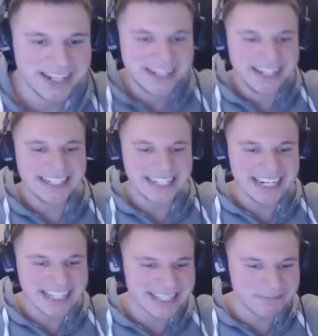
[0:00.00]

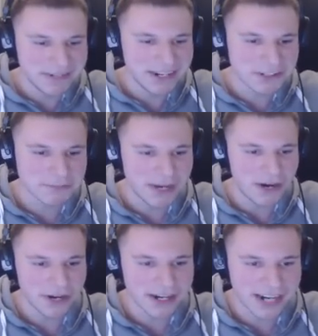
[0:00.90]
yes, a boat
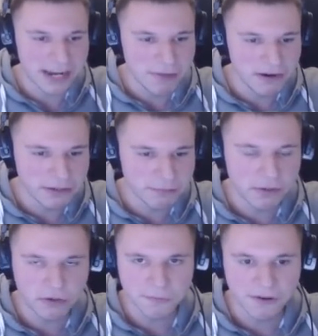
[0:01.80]
motor, a motor,
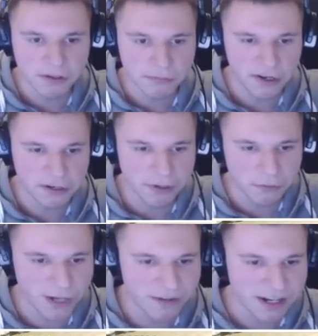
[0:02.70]
boat motor,
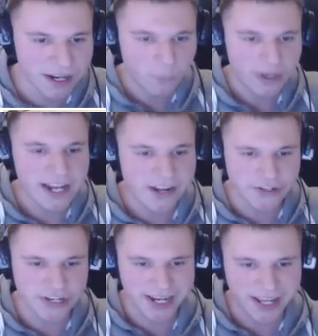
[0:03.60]
motorboat, whatever. One
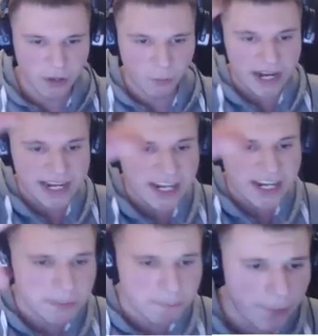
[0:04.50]
engine, one
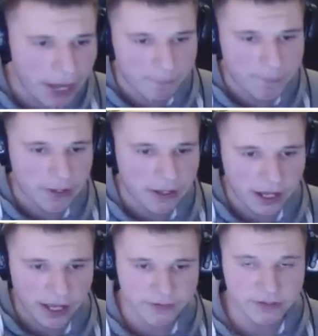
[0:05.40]
engine pump. Uh,
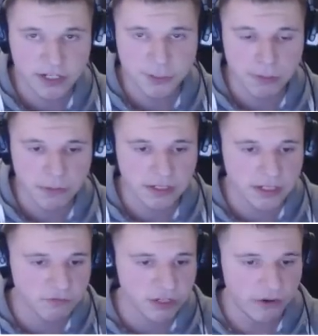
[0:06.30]
I have an engine pump.
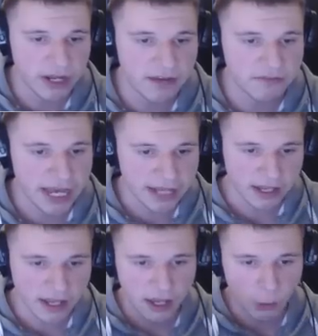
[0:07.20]
Didn't even know I have that
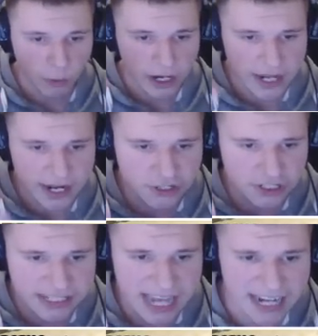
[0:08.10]
one
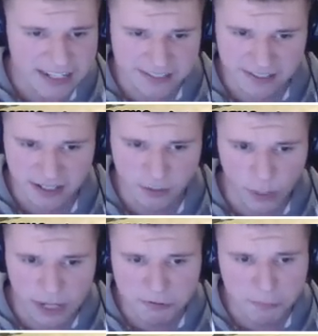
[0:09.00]
engine canister,
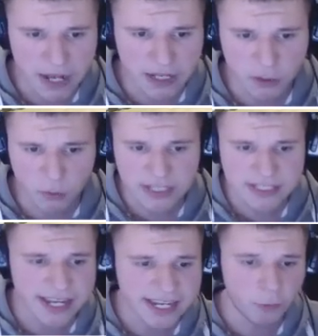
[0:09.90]
one propeller, one
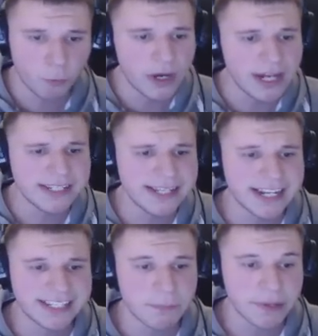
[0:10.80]
stick, and one
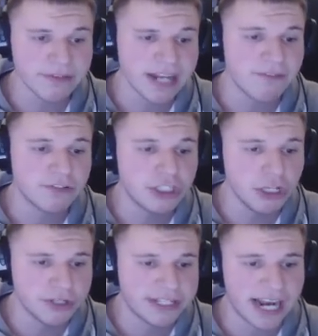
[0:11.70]
duct tape. I even have
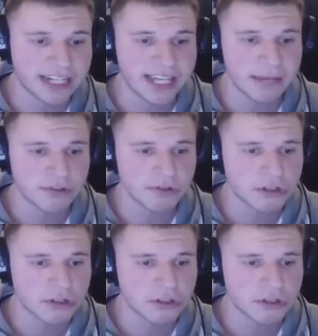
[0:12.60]
two duct tapes, so